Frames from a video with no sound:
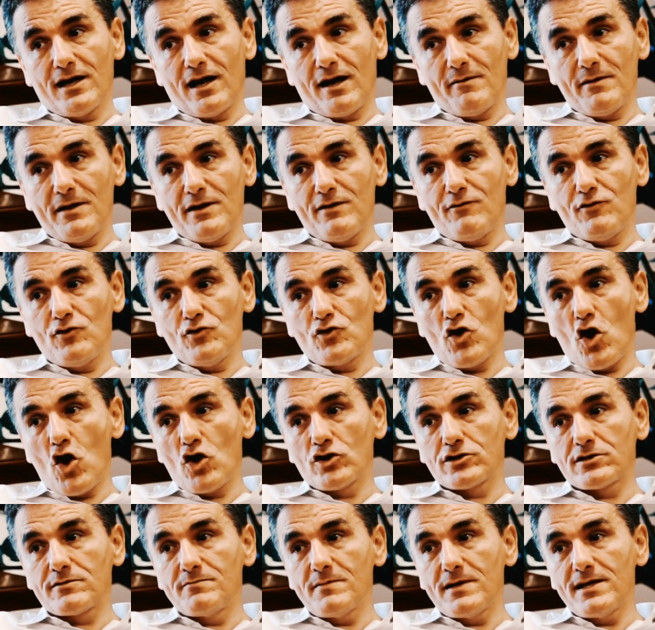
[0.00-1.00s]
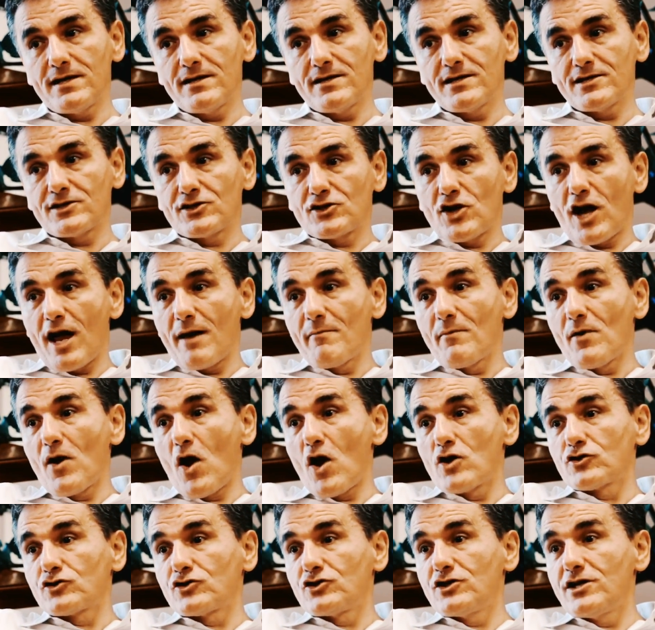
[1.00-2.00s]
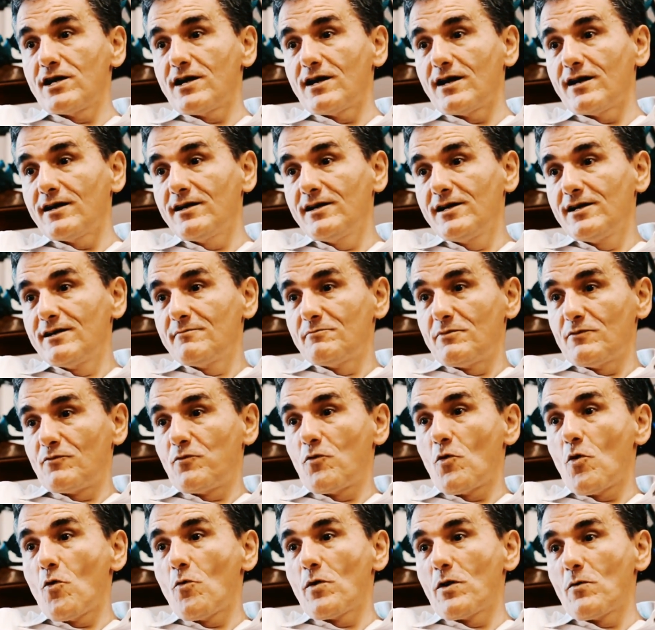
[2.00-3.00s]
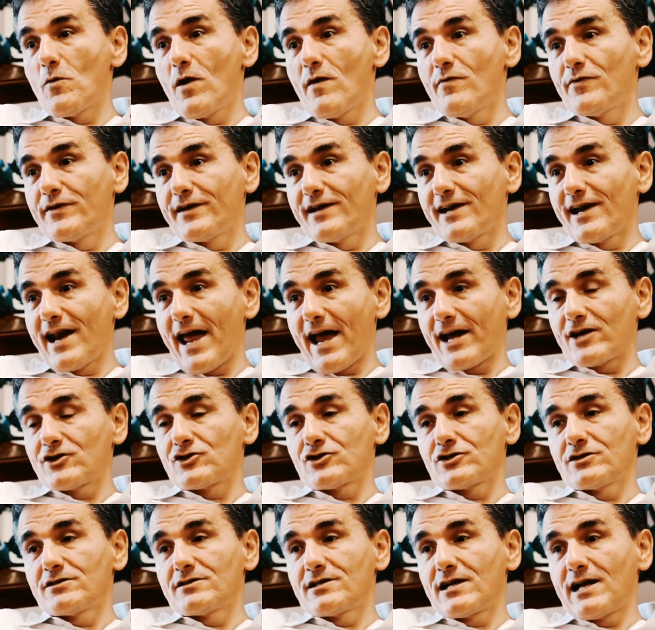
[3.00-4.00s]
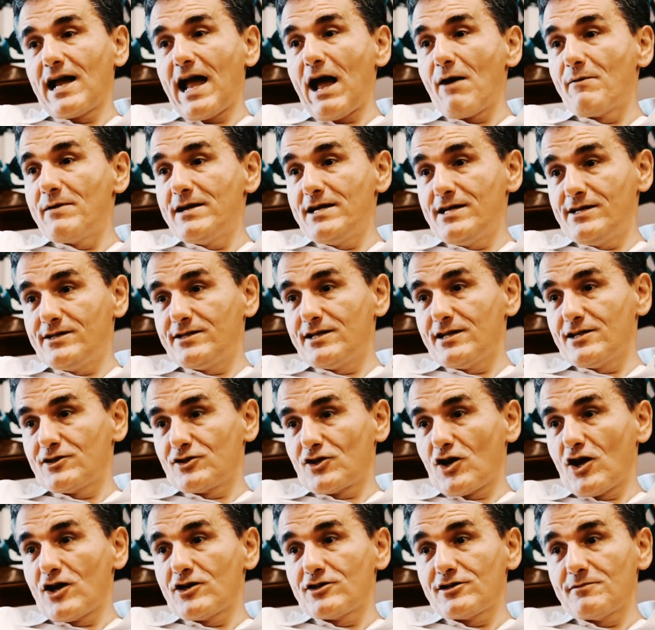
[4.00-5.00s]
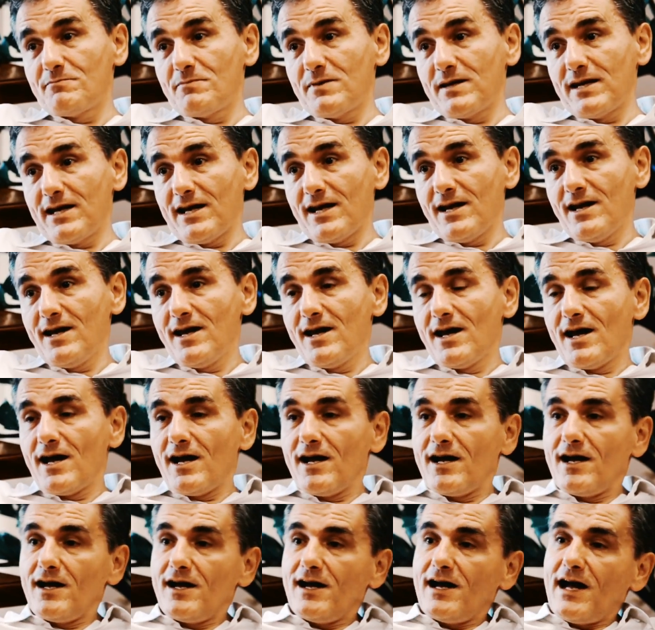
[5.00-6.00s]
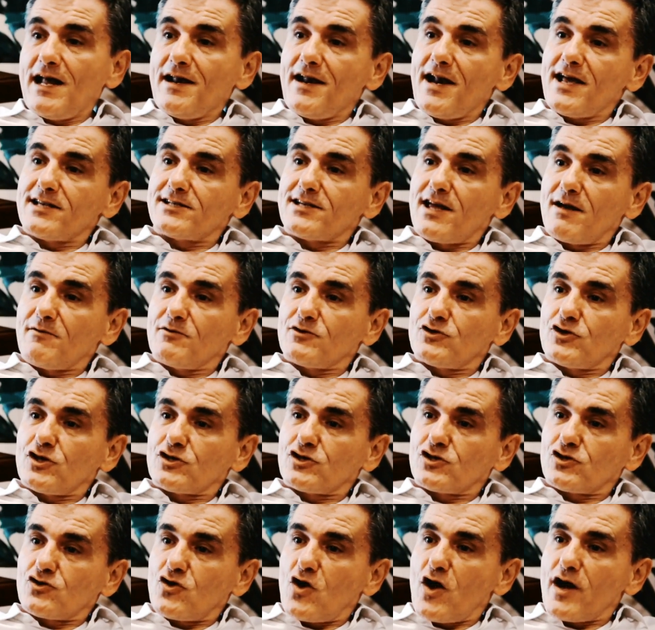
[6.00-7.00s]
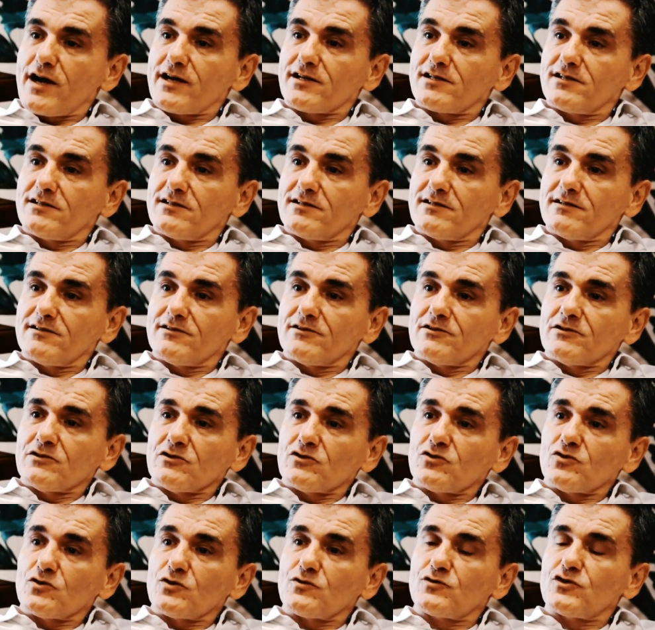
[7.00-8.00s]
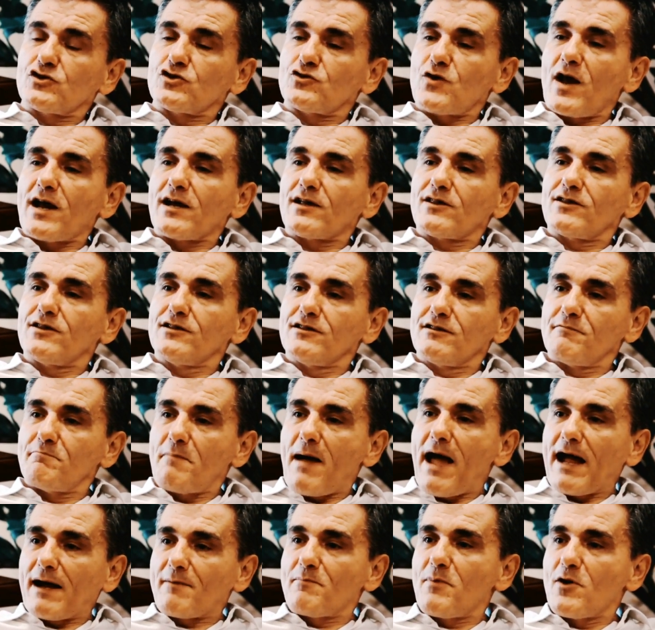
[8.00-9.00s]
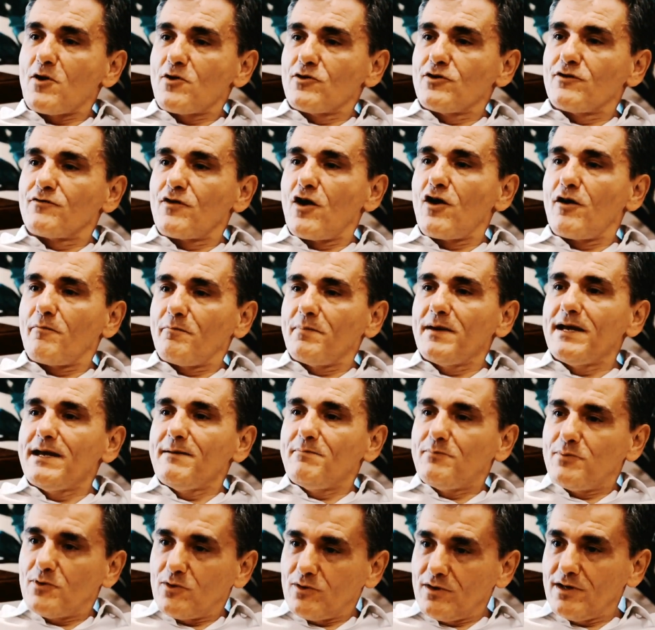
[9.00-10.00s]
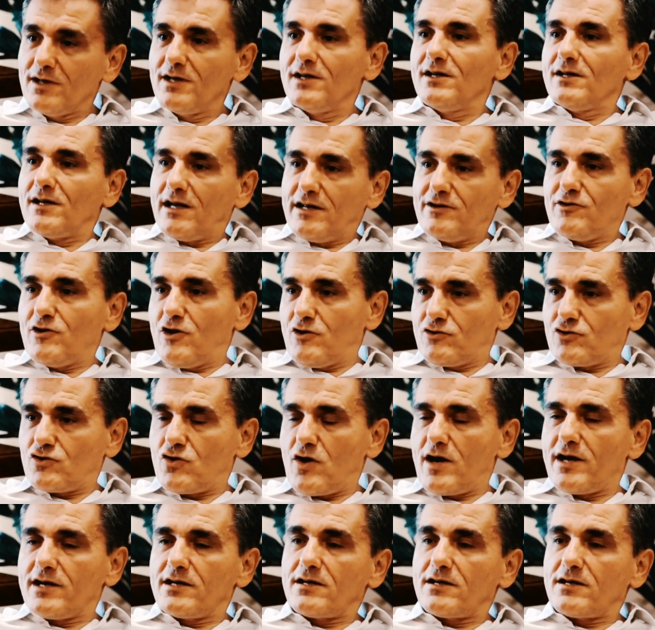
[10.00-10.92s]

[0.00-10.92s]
I mean, if you'd asked me this time last year, before we won the election, how easy it's going to be, unless I was just trying to sort of strengthen the backbone of our people, and, you know,